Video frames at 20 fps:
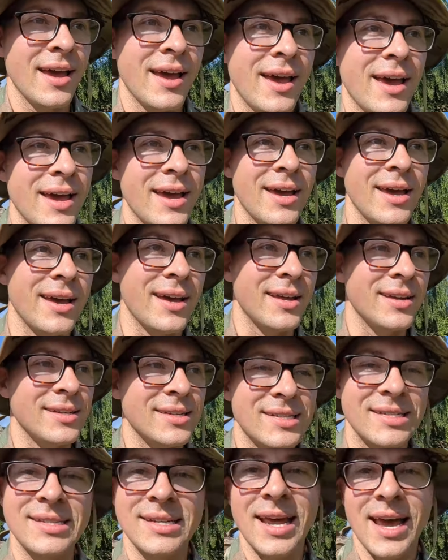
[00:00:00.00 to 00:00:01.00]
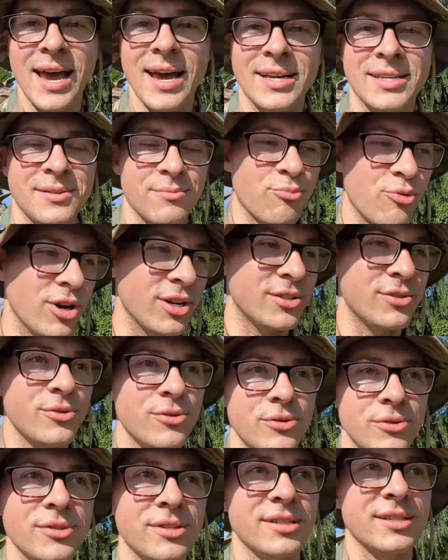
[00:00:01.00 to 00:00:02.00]
and snacks and
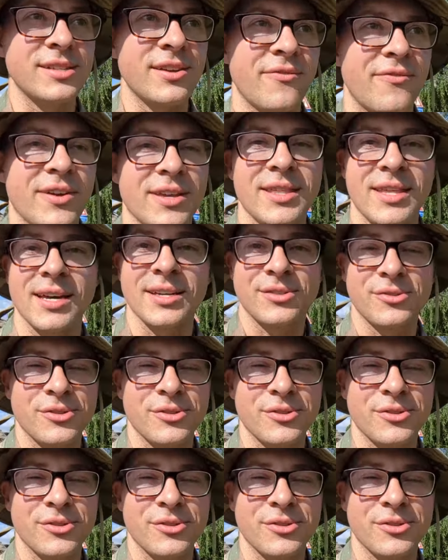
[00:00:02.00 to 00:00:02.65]
pretzels and stuff like that.